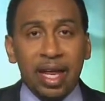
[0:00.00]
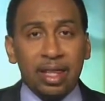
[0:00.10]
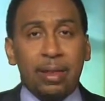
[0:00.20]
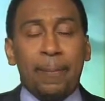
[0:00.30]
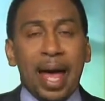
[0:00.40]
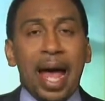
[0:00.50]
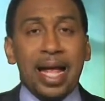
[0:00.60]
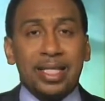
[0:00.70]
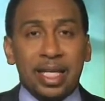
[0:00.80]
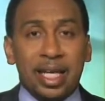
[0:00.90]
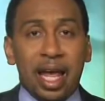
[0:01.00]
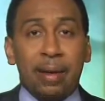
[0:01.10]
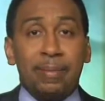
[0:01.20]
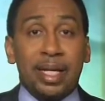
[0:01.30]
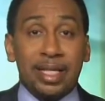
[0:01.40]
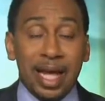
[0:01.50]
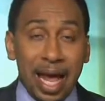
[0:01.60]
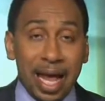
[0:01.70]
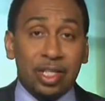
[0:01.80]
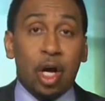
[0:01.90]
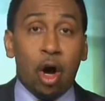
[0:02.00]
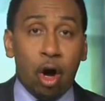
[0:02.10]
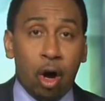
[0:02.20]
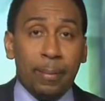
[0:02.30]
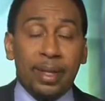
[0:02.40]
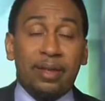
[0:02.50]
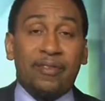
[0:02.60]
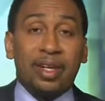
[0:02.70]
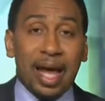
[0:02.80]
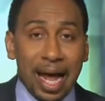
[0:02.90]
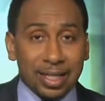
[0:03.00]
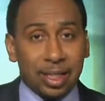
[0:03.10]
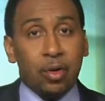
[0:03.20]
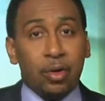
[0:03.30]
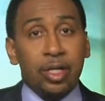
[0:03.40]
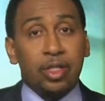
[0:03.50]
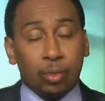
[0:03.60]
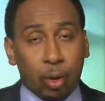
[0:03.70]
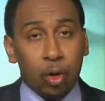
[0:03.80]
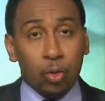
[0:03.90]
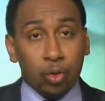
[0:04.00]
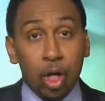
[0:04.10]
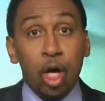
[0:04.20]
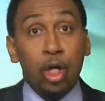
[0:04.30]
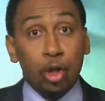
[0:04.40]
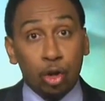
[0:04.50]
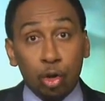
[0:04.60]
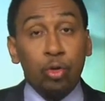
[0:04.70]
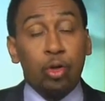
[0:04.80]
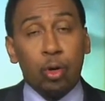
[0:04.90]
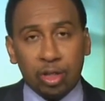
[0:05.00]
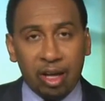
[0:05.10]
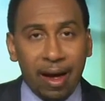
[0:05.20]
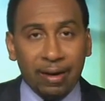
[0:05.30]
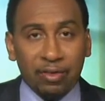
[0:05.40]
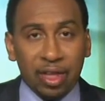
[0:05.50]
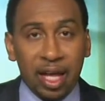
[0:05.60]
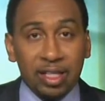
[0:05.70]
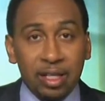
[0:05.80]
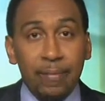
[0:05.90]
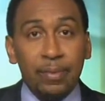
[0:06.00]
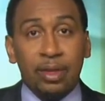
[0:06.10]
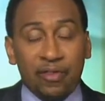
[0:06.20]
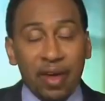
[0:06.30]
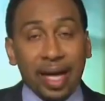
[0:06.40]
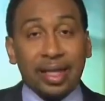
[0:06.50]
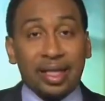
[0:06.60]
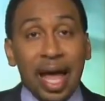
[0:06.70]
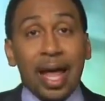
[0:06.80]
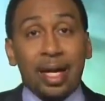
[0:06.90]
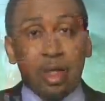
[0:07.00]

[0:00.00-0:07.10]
in the passing game because he has the arm and the velocity on his throws to do those kind of things. The fact that that